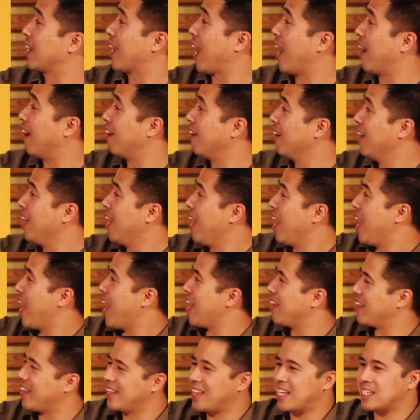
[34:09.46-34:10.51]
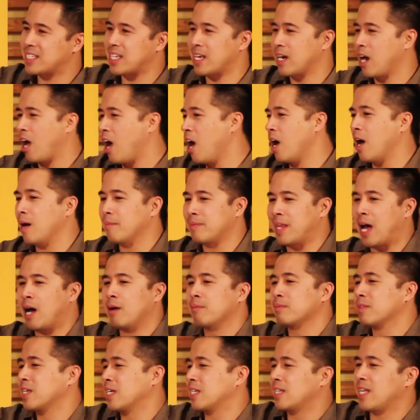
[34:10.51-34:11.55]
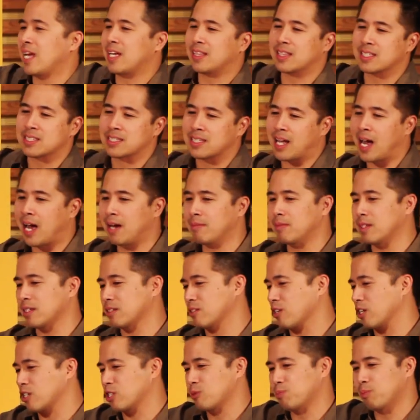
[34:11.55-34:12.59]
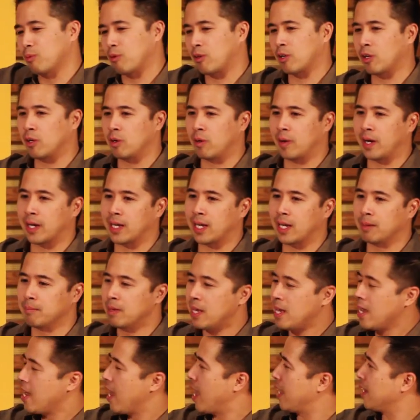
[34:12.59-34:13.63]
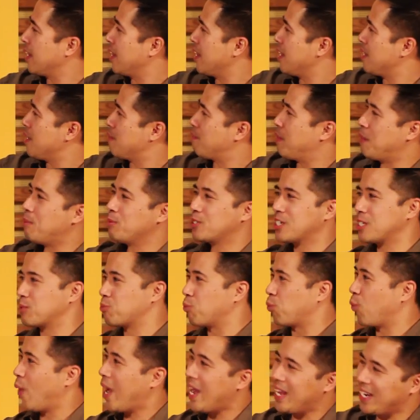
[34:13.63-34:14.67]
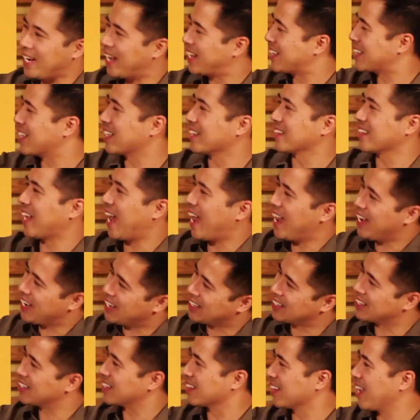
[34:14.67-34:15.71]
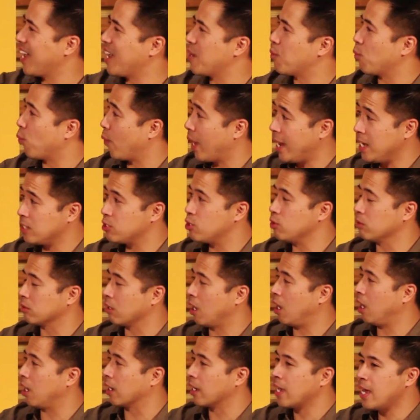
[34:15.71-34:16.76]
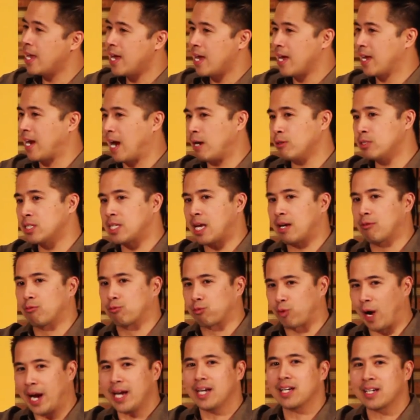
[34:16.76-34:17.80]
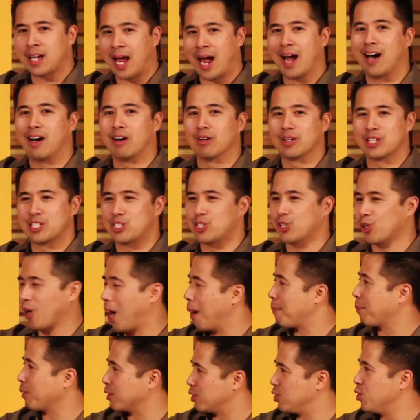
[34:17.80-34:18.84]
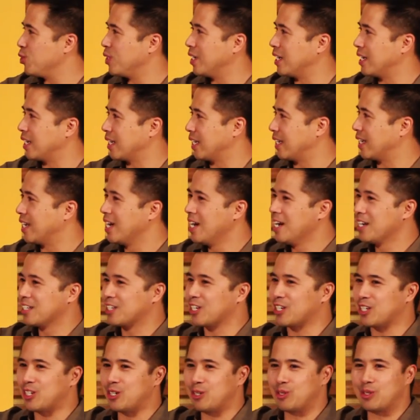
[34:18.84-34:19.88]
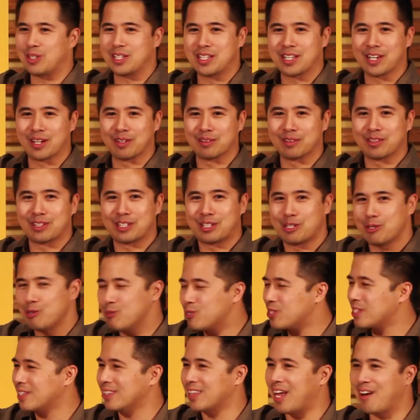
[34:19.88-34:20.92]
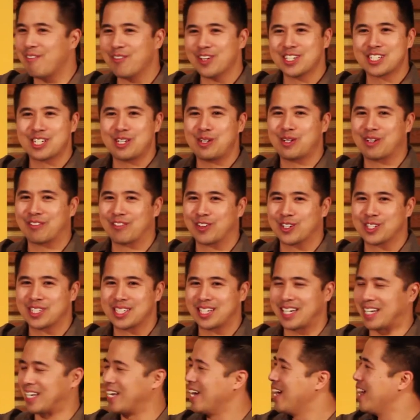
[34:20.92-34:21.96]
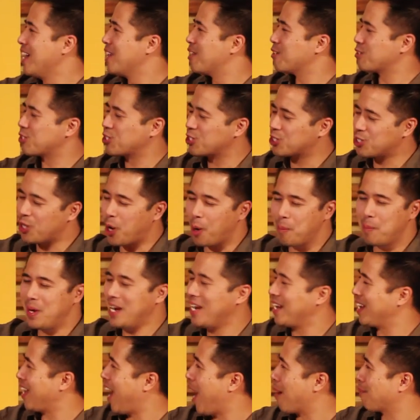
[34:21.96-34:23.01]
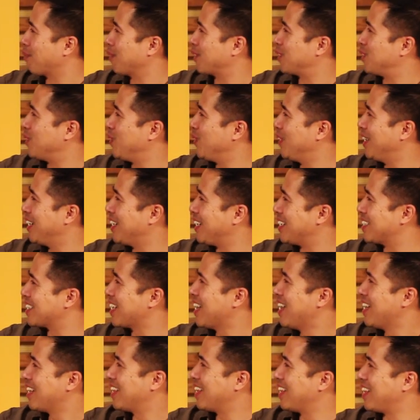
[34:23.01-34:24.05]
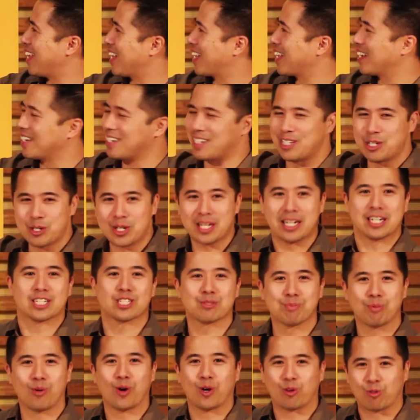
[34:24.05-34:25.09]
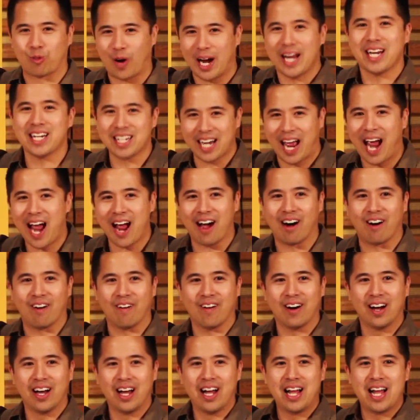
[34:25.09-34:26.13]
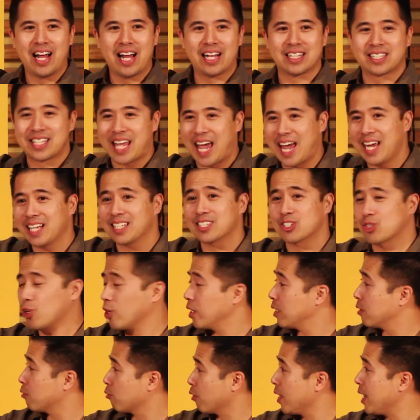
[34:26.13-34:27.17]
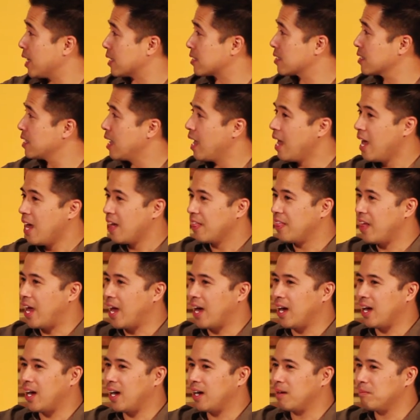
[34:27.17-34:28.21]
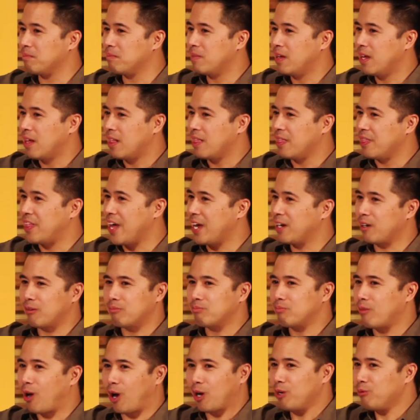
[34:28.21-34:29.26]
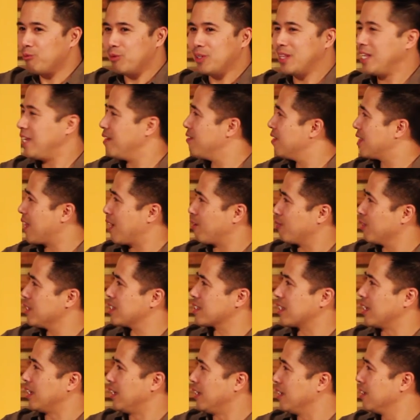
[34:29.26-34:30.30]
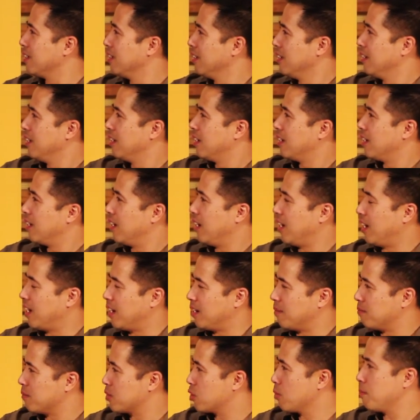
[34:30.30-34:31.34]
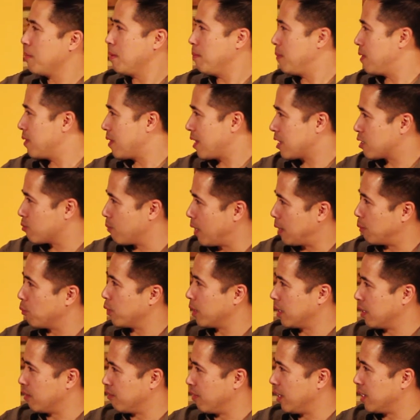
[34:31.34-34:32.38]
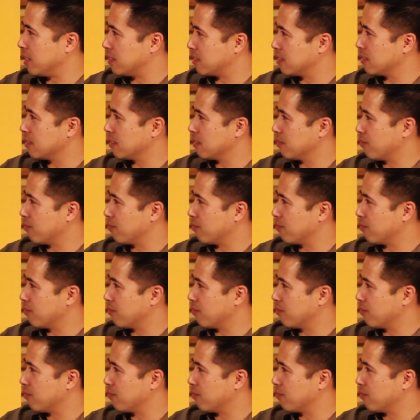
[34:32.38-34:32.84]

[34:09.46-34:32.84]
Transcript: right now. Yeah. And, and, they said, oh, now I'm going to take this time to explore who I am. And it, people just wait and delay and delay way too long. And I would say right now is your opportunity to use, you know, use leverage the university. There's so many opportunities that they can, you can explore right now and take certain risks um, that aren't really even that risky. Yeah. yeah. Um, so maybe that's my one advice